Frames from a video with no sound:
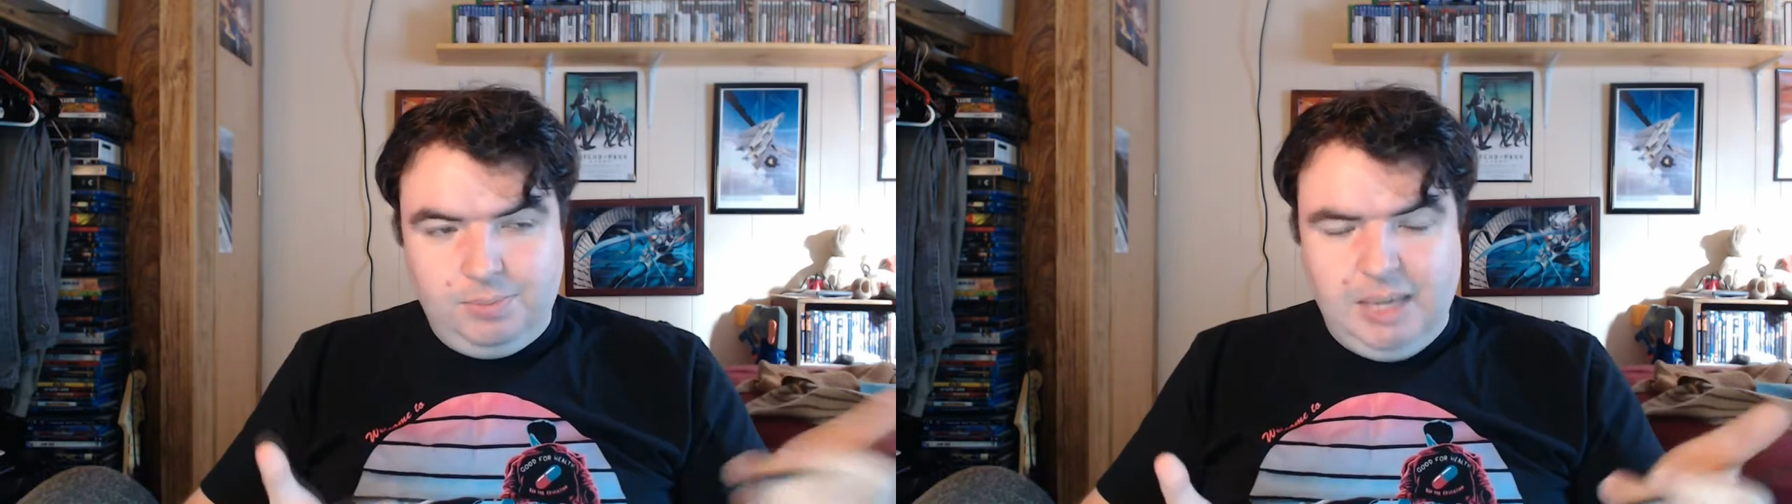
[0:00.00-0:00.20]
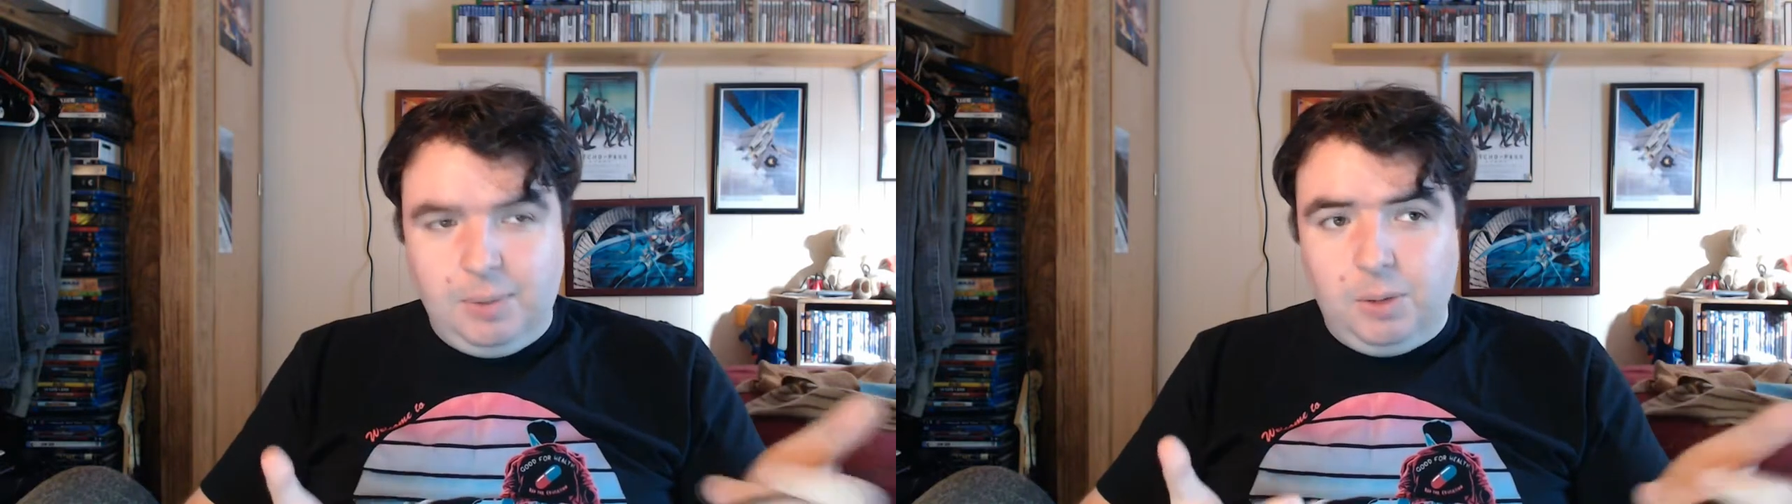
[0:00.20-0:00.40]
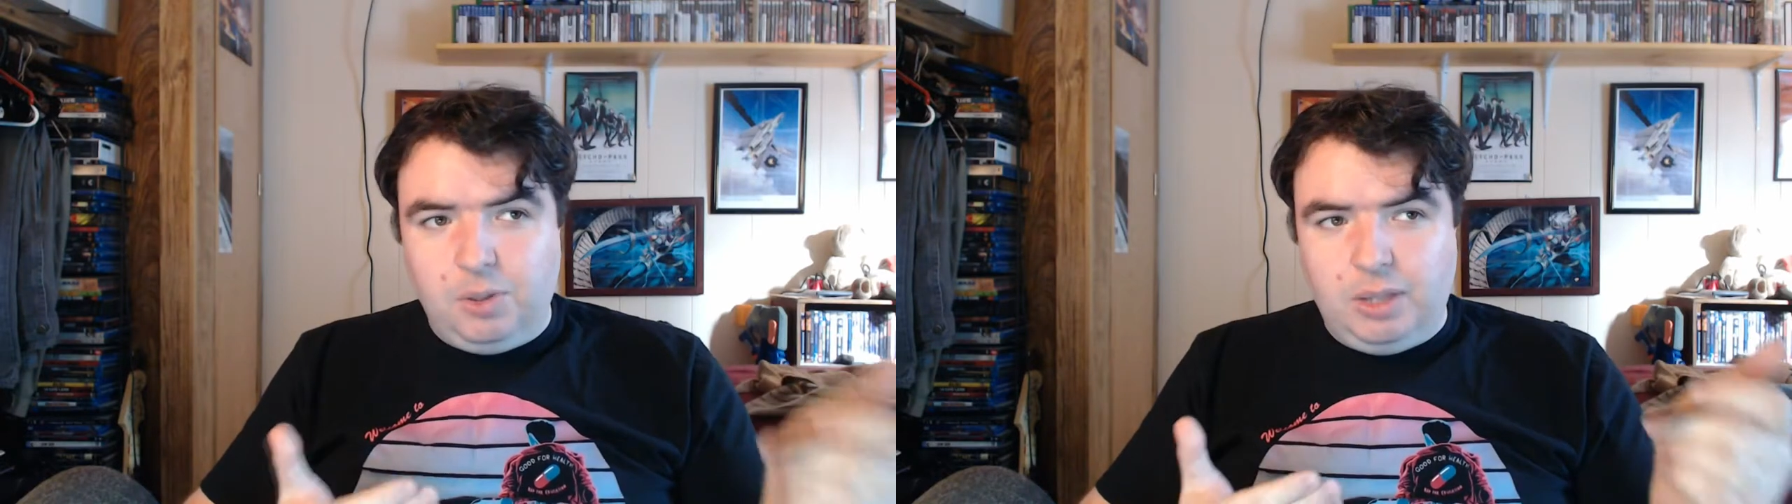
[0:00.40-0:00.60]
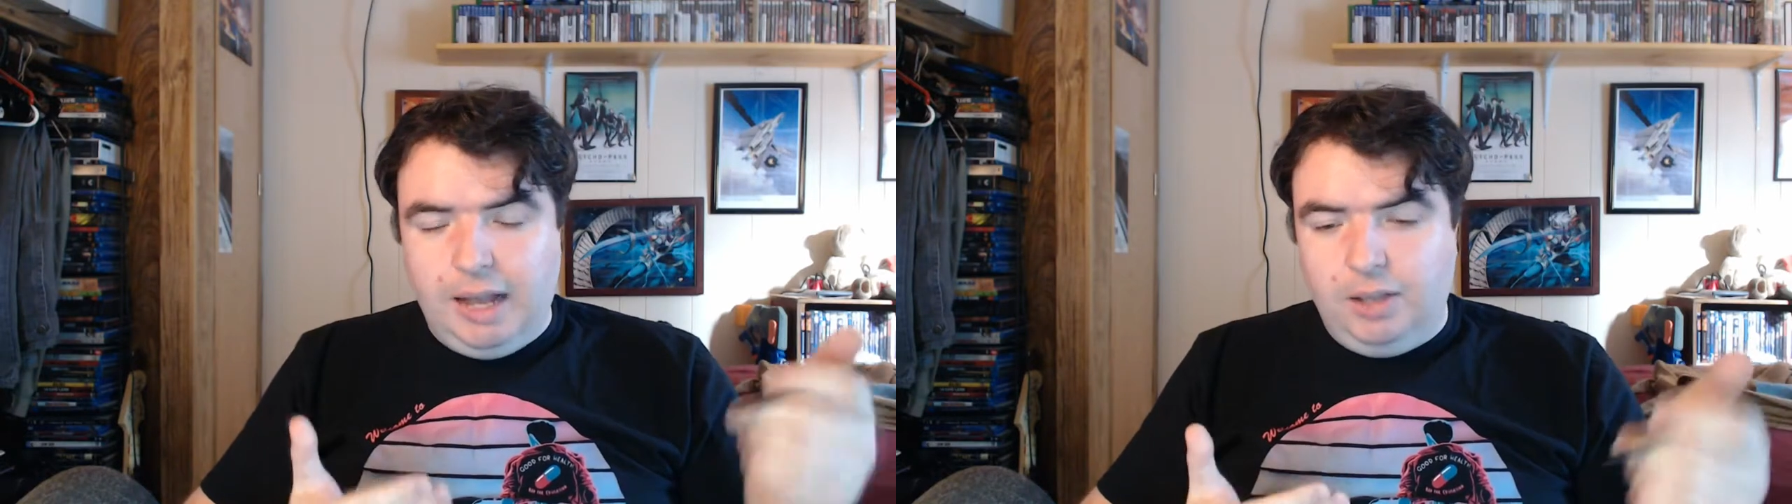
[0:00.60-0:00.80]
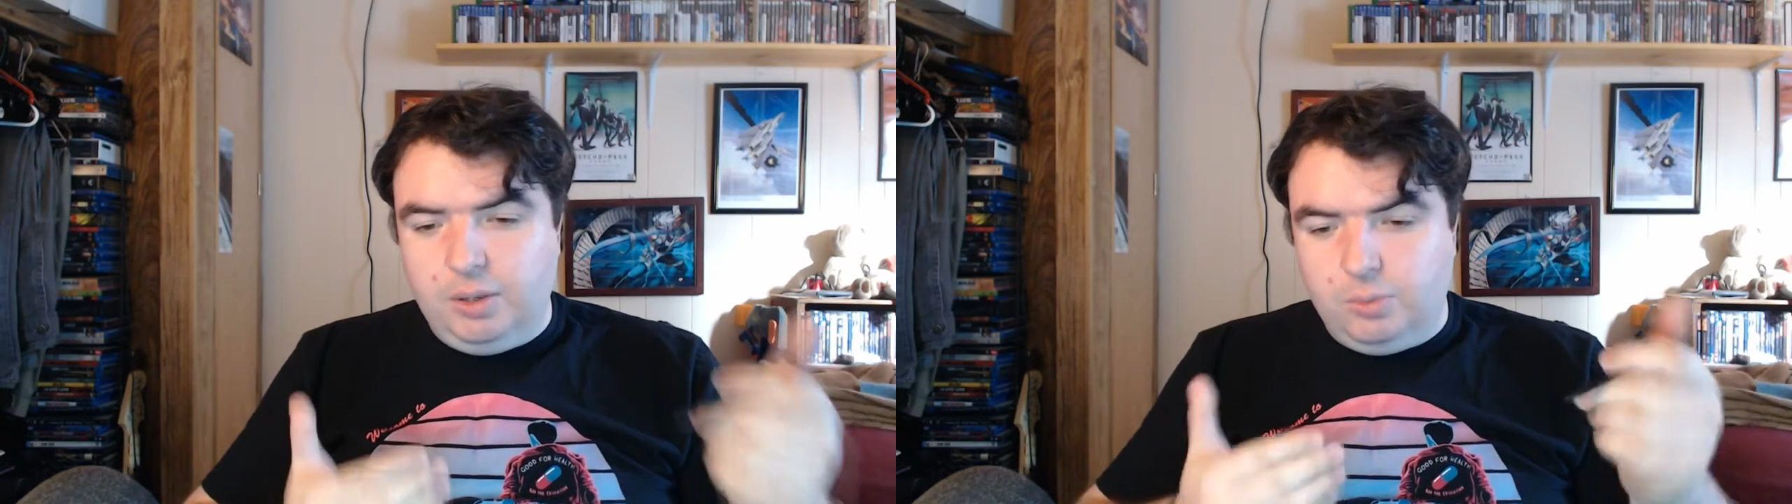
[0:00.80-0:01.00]
keeping with
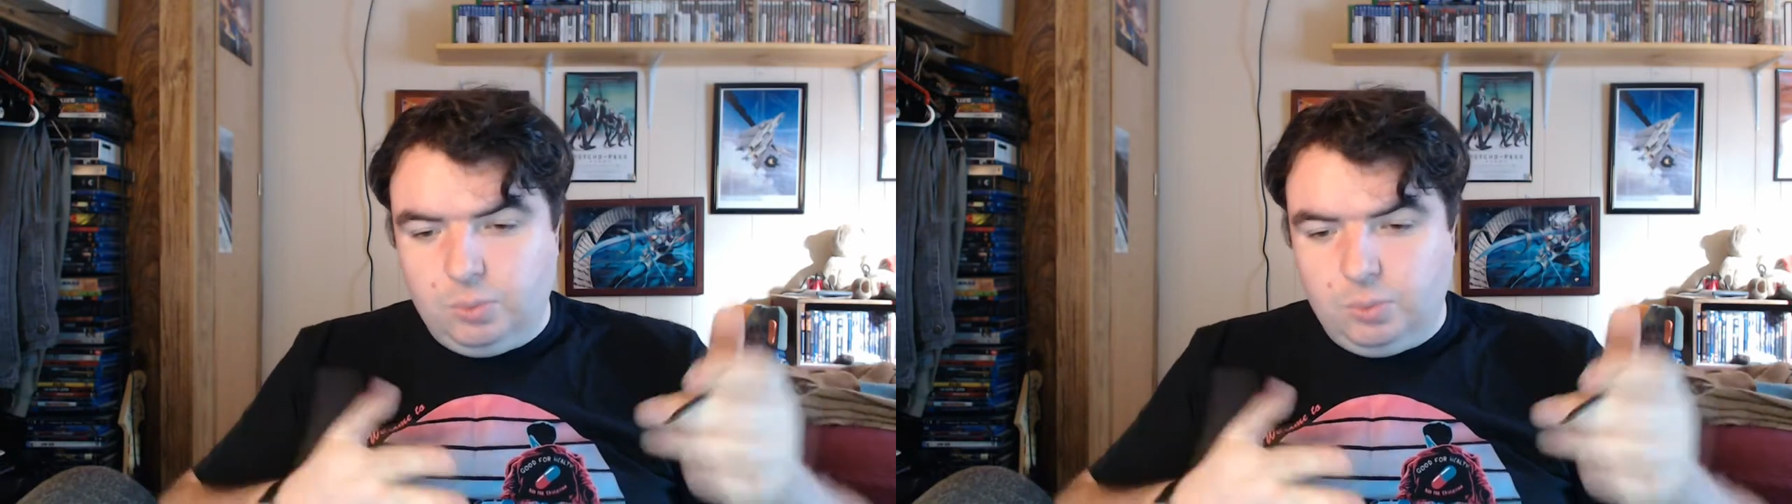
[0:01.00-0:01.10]
how the